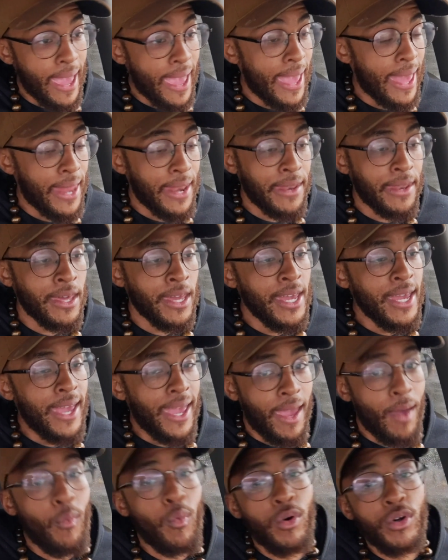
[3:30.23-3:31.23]
and
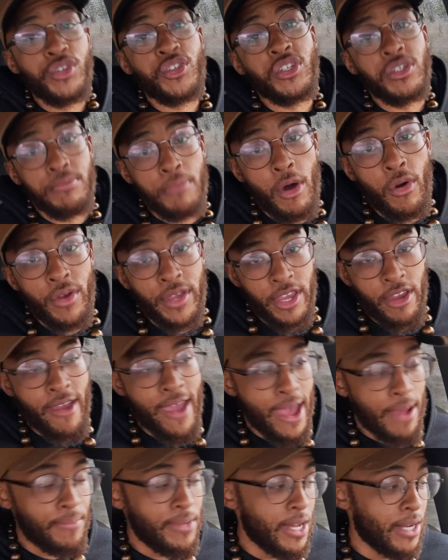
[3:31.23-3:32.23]
it will smoke your
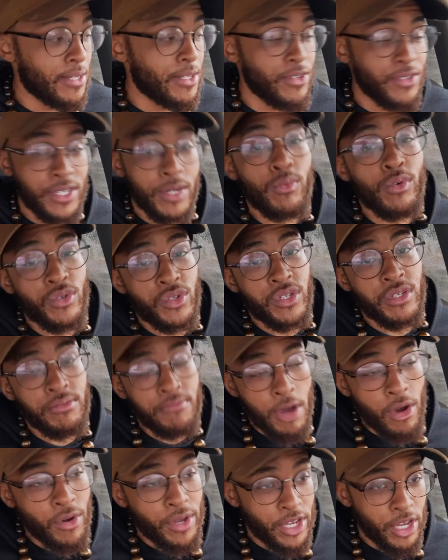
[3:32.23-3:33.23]
abductors. It will
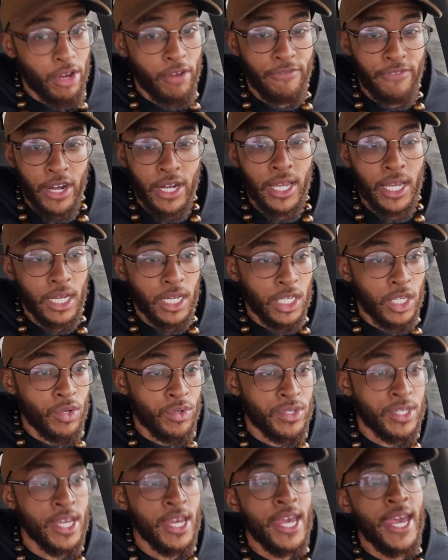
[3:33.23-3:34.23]
smoke your fucking
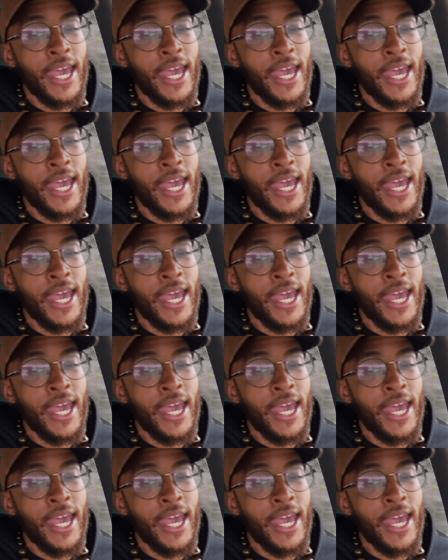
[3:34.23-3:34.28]
glutes.